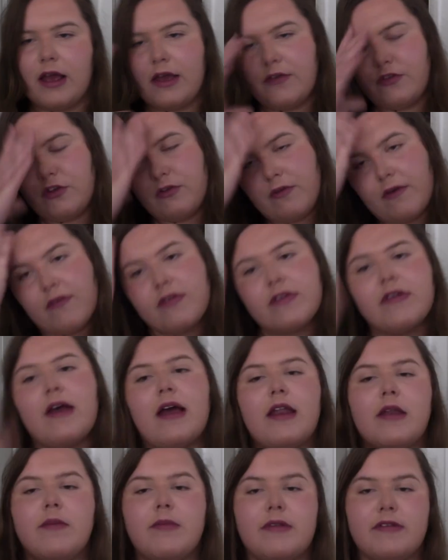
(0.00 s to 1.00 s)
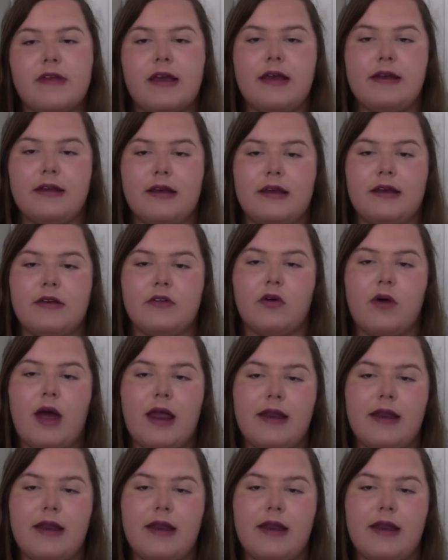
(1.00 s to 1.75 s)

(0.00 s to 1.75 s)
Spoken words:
if you've ever sat in a Mercedes or